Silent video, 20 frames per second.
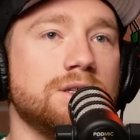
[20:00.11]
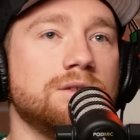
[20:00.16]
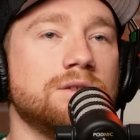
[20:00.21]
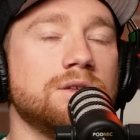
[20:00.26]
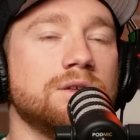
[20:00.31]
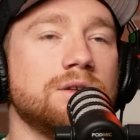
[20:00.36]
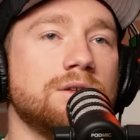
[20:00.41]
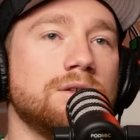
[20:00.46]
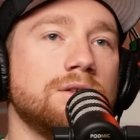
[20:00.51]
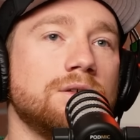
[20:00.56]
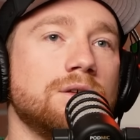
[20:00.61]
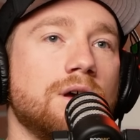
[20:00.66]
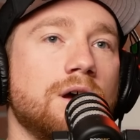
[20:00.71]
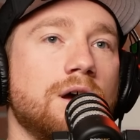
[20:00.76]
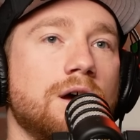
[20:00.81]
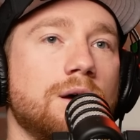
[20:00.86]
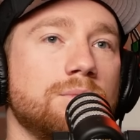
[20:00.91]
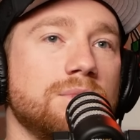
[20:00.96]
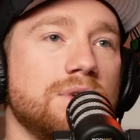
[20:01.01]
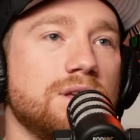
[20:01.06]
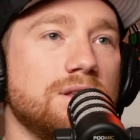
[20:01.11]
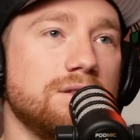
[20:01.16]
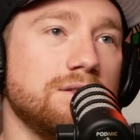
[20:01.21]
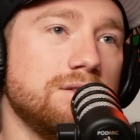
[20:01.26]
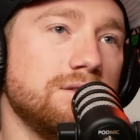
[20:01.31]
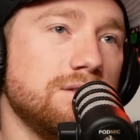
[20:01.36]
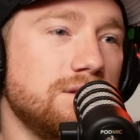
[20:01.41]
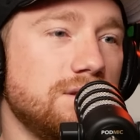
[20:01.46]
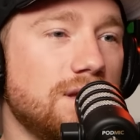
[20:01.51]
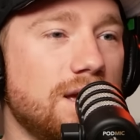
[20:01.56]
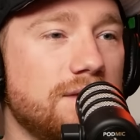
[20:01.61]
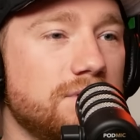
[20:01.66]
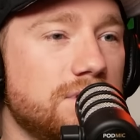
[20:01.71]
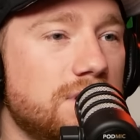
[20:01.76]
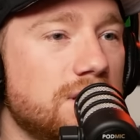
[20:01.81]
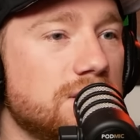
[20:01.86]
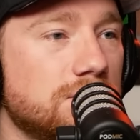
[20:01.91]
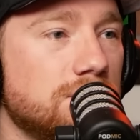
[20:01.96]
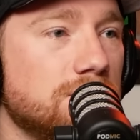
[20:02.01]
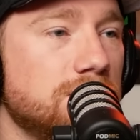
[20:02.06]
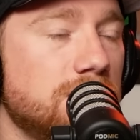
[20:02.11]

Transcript: And everything's a